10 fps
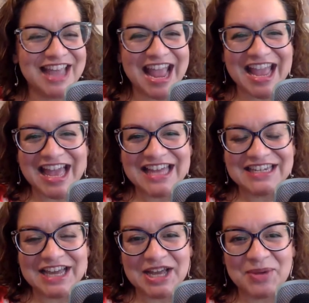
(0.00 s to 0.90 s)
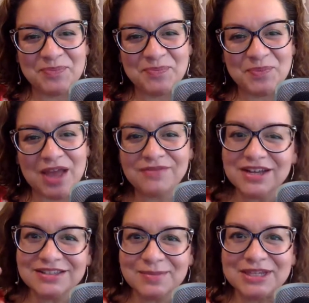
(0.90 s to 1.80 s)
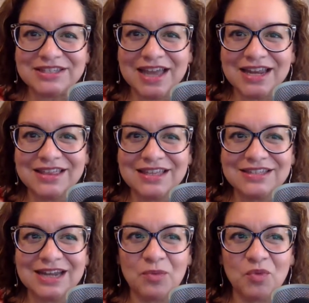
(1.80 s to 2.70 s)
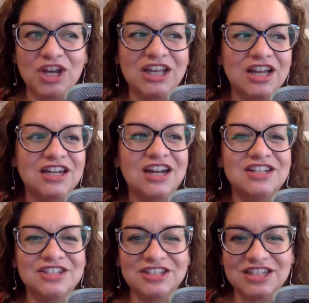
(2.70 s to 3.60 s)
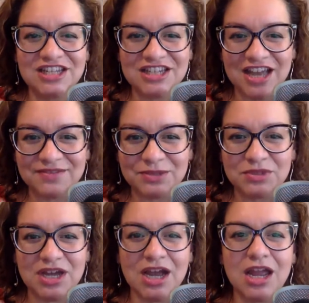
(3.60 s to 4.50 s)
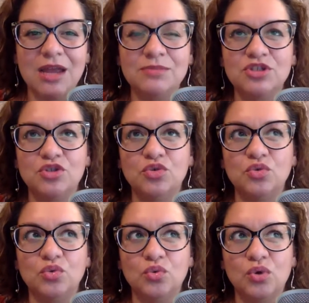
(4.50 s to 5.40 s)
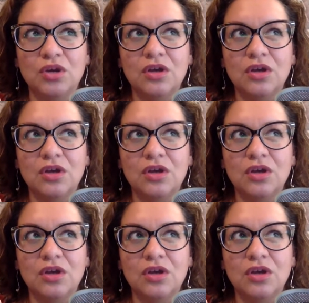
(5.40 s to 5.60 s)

And um I've got some exciting things that I'm working on, and I just need to have some time to